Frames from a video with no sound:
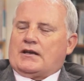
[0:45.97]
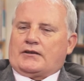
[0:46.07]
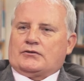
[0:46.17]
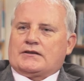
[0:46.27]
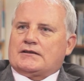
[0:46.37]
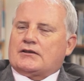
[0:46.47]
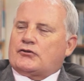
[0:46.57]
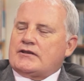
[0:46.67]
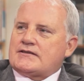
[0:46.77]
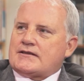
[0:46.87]
I don't think that
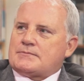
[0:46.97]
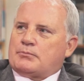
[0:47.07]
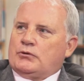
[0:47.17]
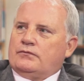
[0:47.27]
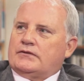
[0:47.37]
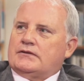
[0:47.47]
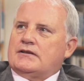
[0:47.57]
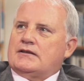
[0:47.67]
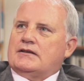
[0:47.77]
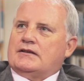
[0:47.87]
Greece has proven
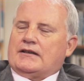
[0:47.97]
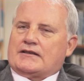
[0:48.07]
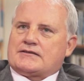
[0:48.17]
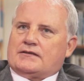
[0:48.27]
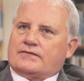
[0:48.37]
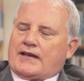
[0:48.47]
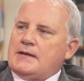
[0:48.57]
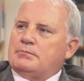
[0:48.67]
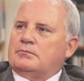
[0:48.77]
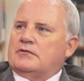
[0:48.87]
itself
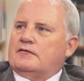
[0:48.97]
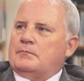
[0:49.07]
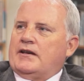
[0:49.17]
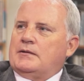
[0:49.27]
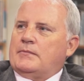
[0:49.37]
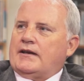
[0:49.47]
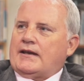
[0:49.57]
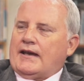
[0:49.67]
capable of paying back